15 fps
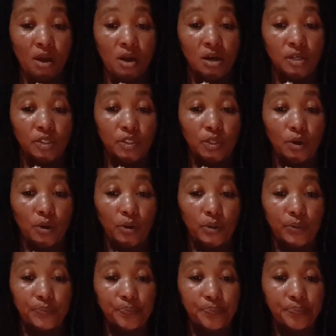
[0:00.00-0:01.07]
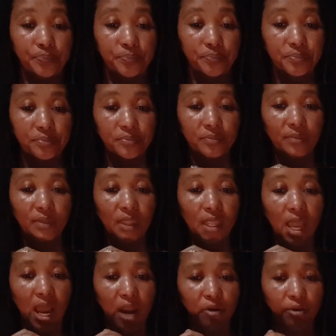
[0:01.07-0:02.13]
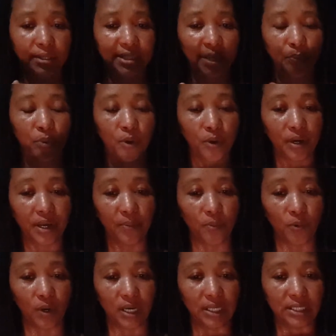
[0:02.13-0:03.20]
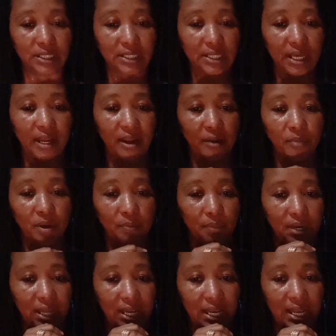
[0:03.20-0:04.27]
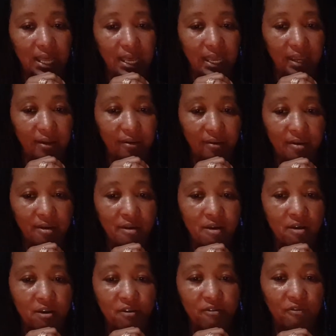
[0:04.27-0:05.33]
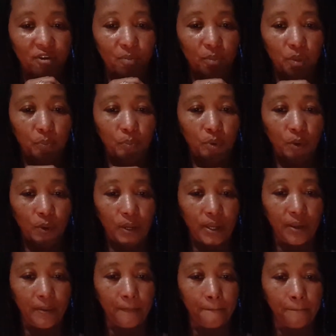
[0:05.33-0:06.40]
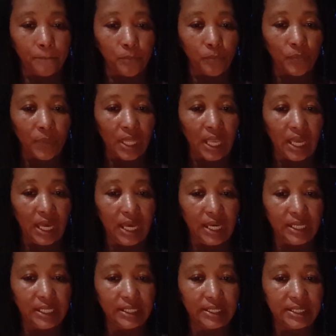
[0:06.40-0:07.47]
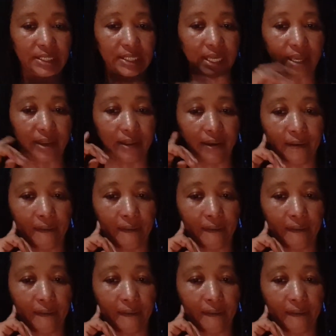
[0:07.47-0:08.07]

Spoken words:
So I wrote a poem once, and I remember a line from the poem, and it said,